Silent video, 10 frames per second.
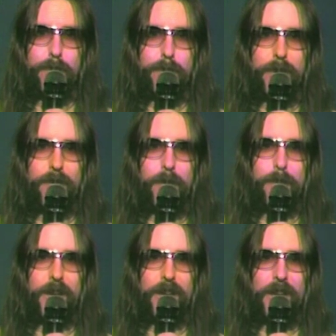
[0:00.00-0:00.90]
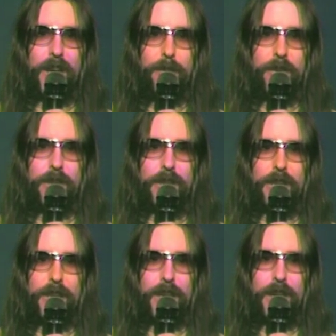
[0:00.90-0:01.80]
bit of a bigger camera than
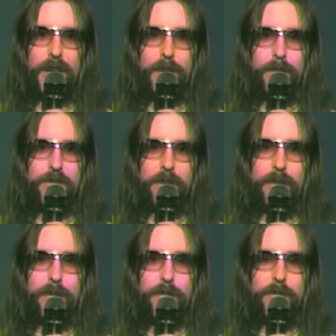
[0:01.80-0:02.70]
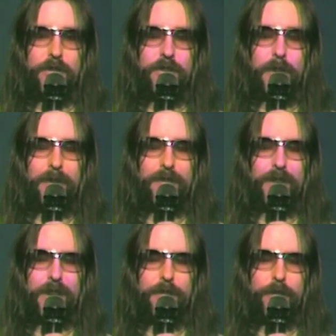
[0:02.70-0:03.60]
the
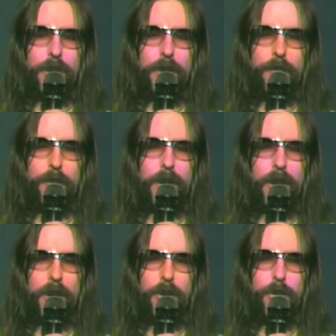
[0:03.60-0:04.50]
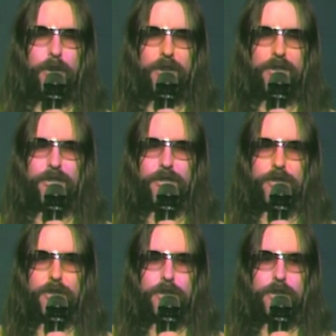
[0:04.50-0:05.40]
WV-3030 and
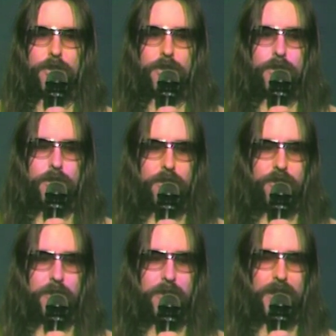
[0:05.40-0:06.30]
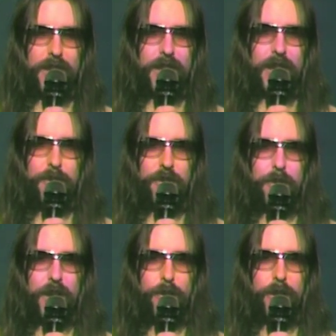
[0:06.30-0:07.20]
some of the other cameras
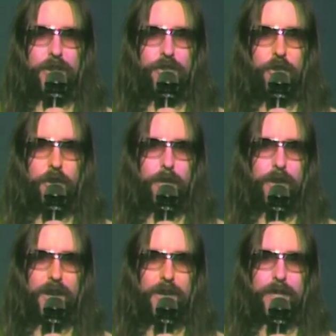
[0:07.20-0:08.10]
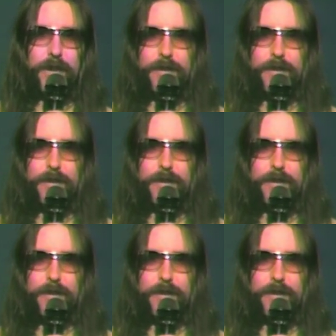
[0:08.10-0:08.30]
made around the time.